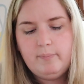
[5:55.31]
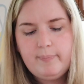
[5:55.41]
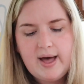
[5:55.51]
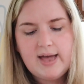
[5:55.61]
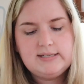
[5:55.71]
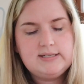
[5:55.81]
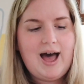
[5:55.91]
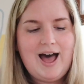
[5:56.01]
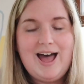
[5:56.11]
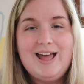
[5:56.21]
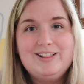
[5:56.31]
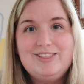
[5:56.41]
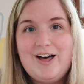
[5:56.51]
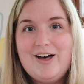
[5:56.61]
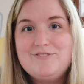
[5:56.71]
but I
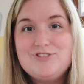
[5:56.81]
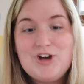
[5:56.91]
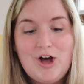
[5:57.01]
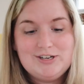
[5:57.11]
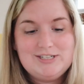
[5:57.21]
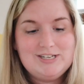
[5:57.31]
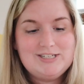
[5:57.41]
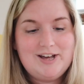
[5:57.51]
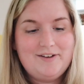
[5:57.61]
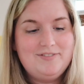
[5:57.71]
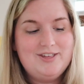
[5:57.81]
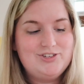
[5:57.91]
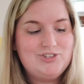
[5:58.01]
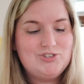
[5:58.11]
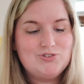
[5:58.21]
love the content of this
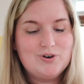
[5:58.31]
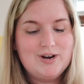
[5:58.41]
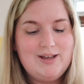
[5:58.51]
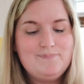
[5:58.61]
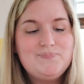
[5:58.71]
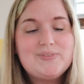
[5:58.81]
story,